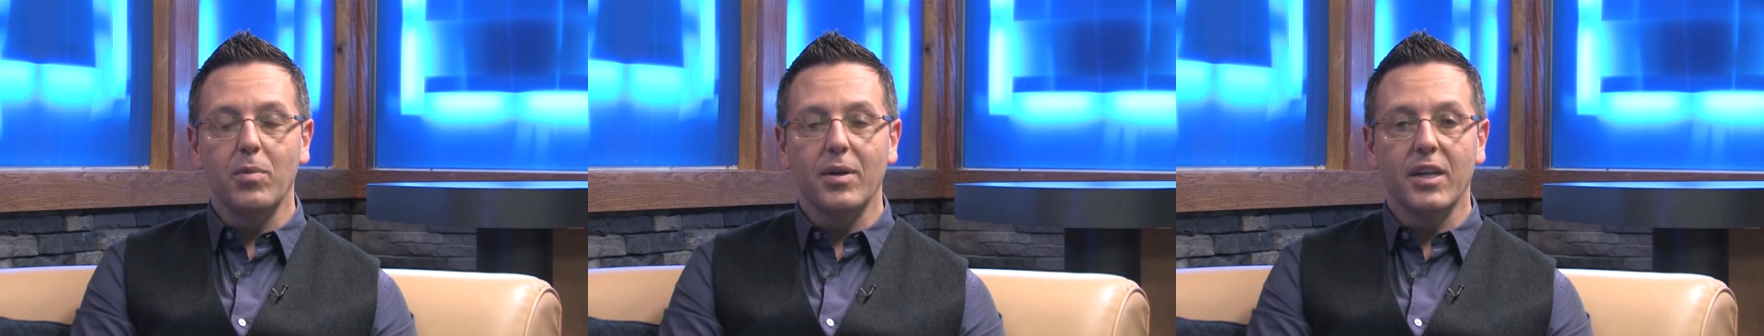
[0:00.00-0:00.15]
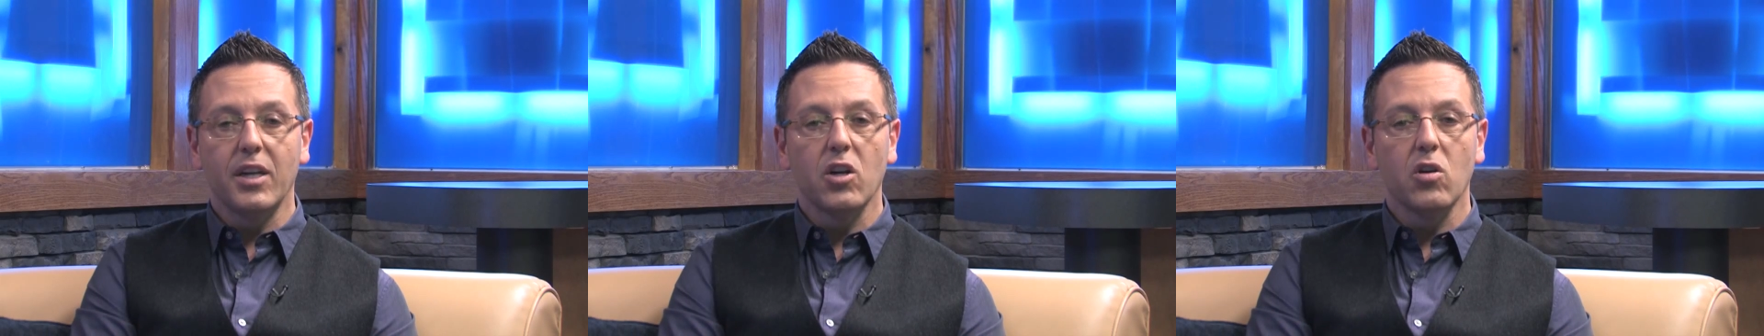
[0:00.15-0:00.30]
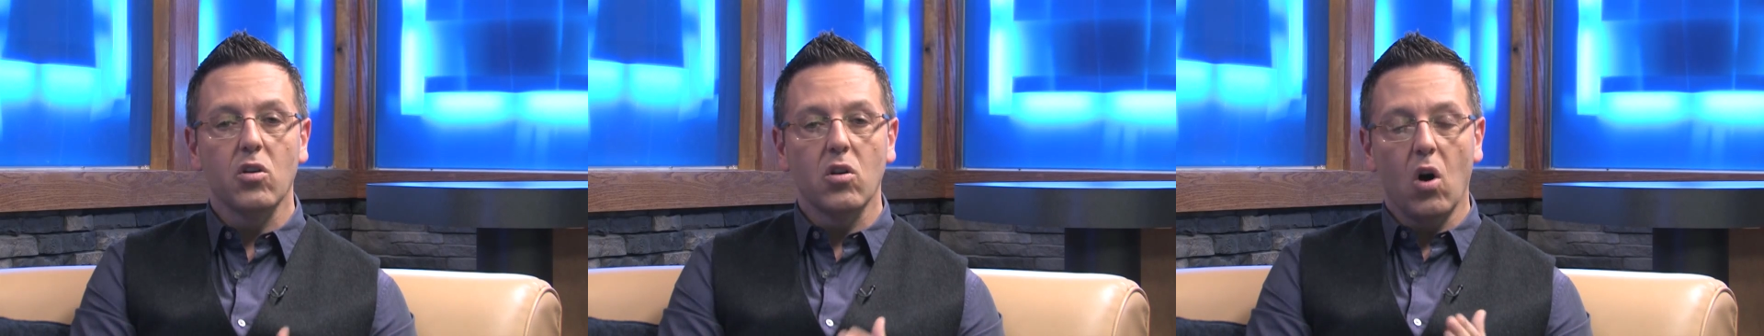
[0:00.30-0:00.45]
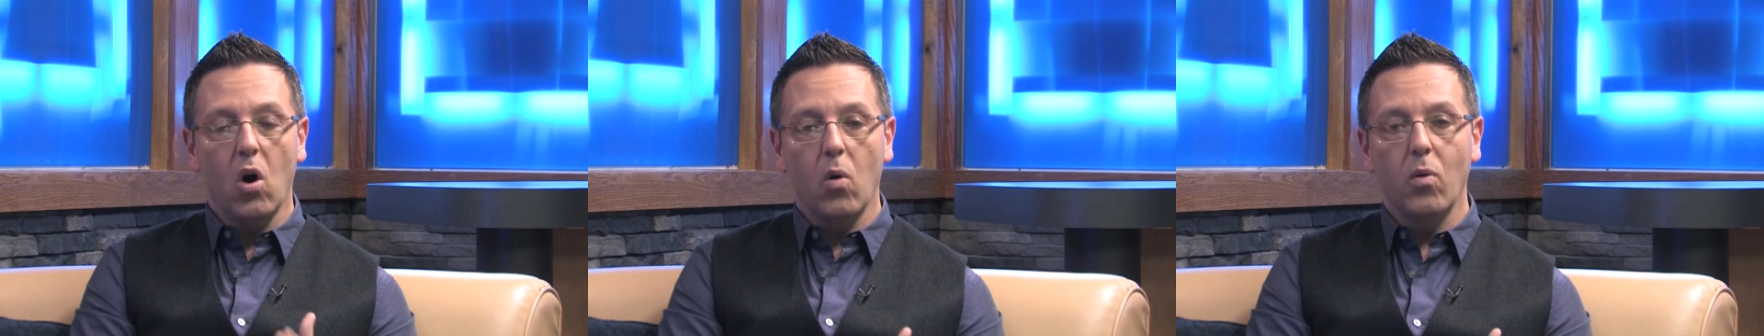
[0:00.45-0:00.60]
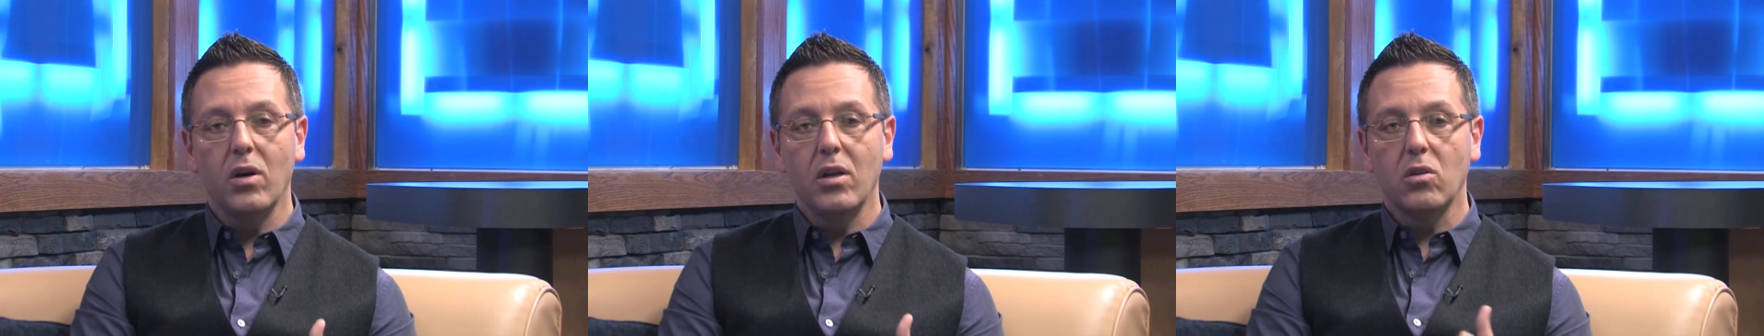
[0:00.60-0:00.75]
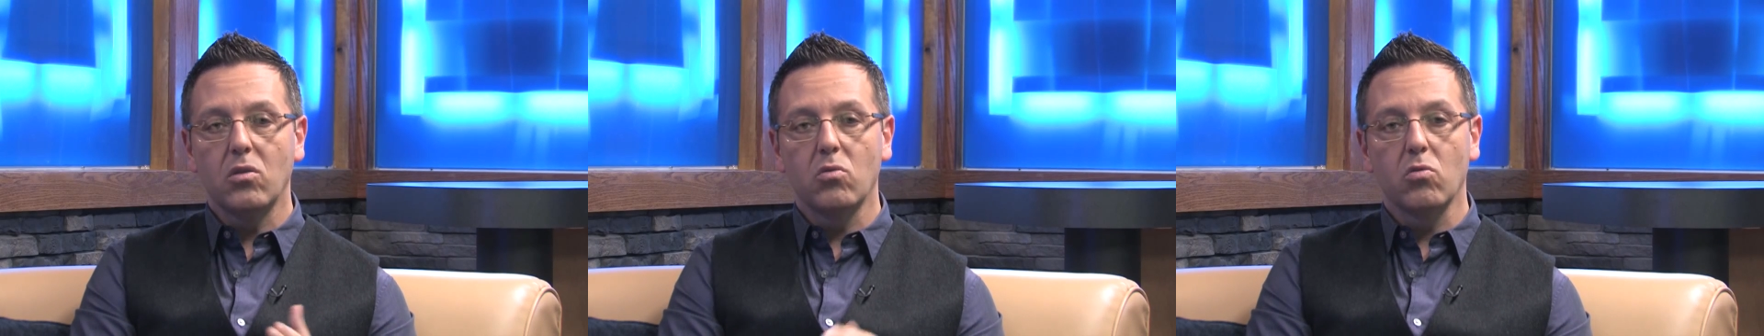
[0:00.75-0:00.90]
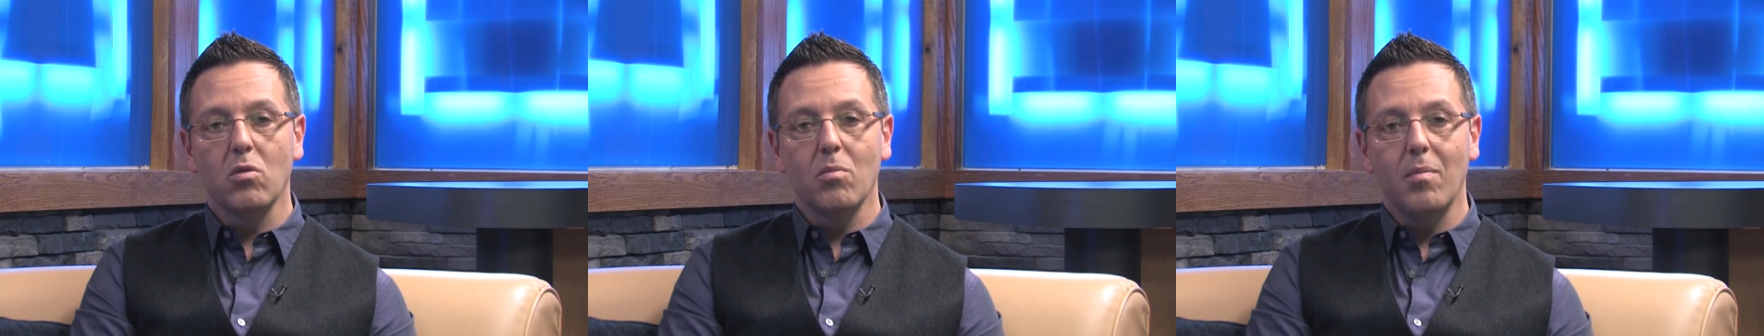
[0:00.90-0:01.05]
being here, and
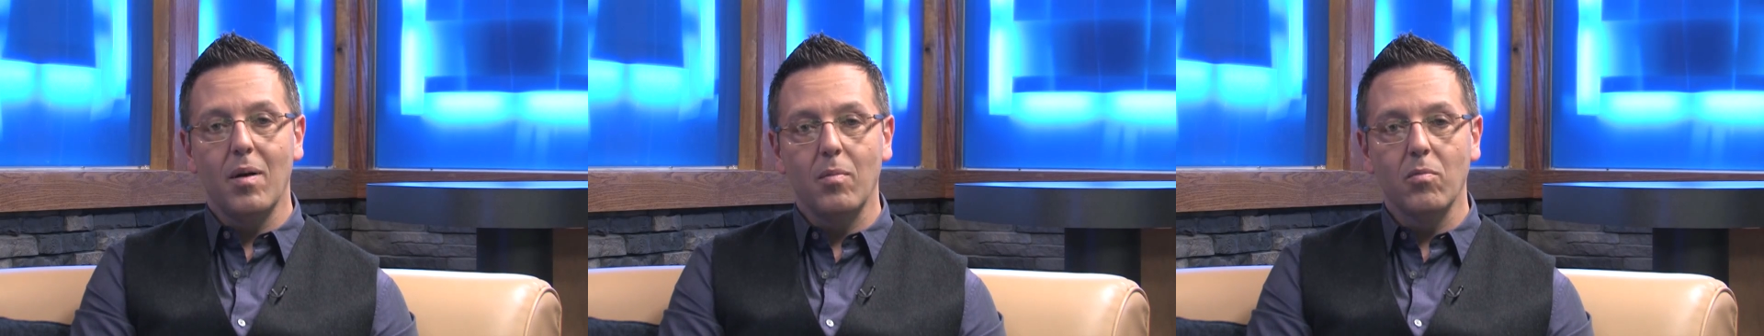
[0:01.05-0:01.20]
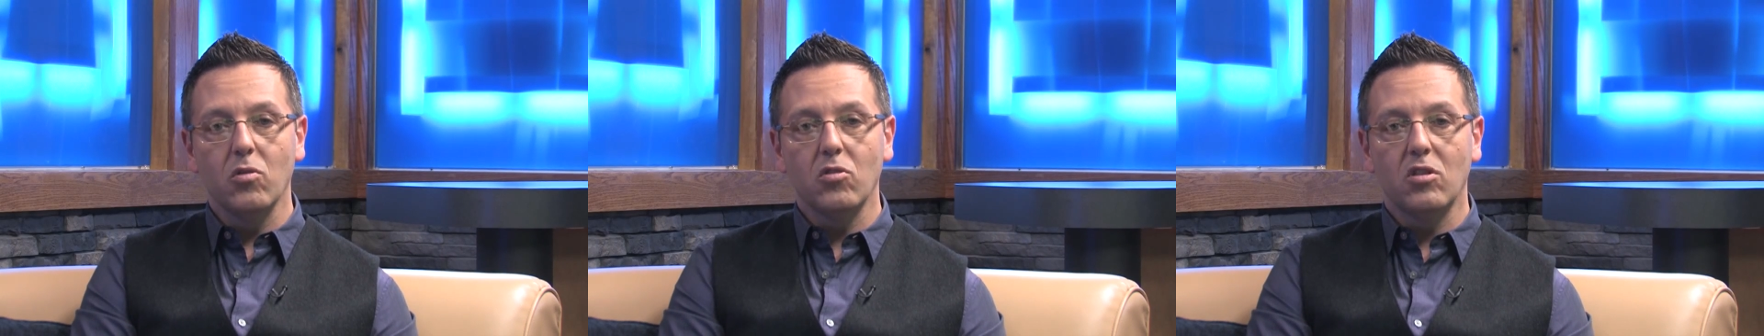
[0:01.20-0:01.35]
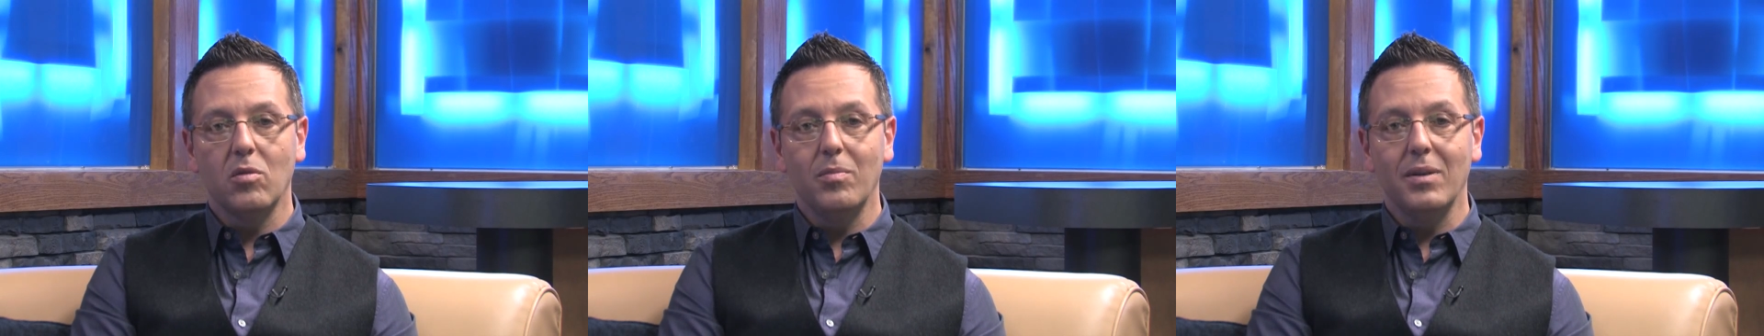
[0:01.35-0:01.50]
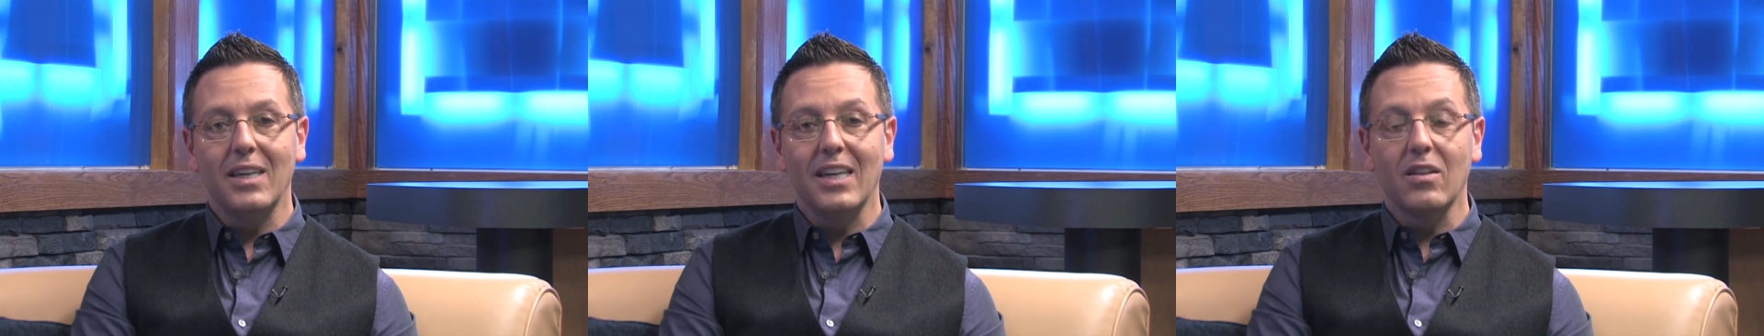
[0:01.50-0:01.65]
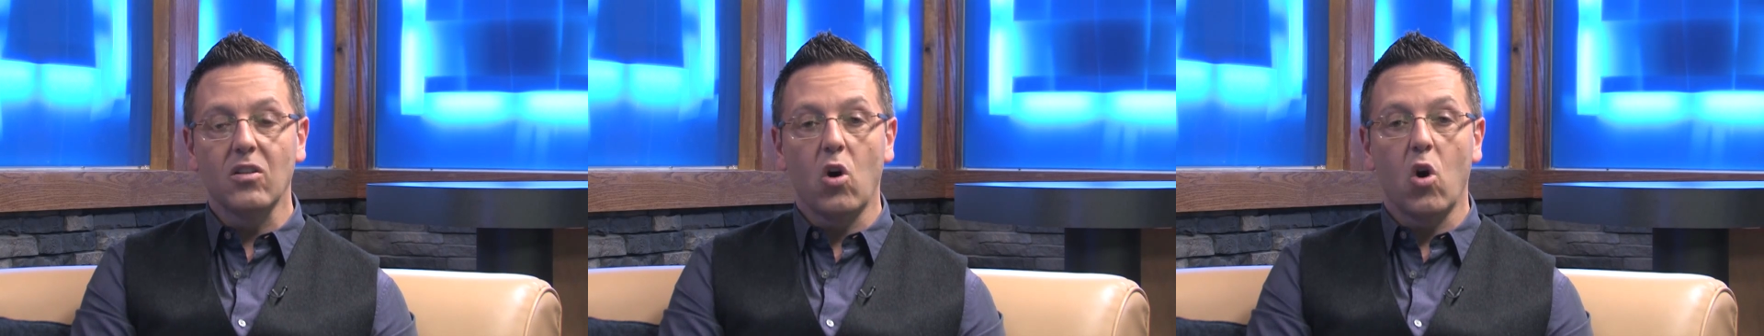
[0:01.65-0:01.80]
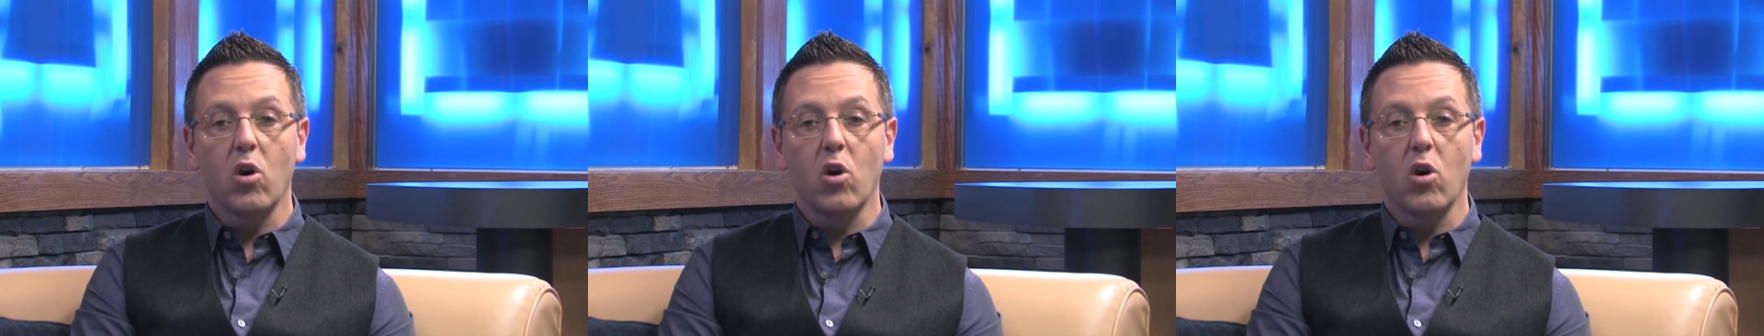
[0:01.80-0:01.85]
always remember to be in the